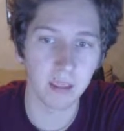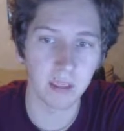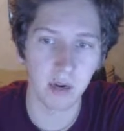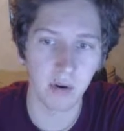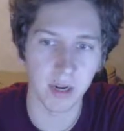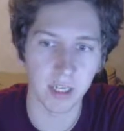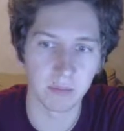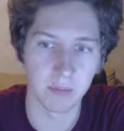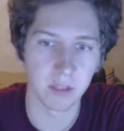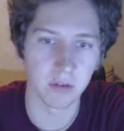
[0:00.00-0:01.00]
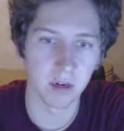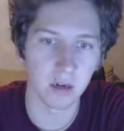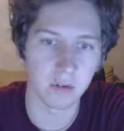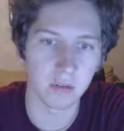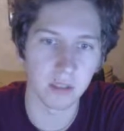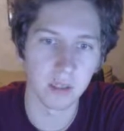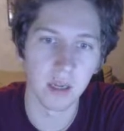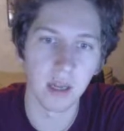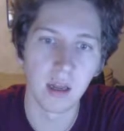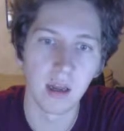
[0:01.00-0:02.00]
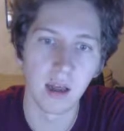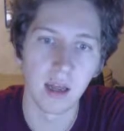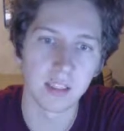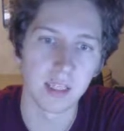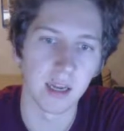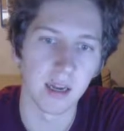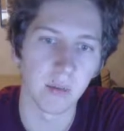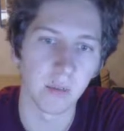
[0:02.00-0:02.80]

0 XP to include. Has a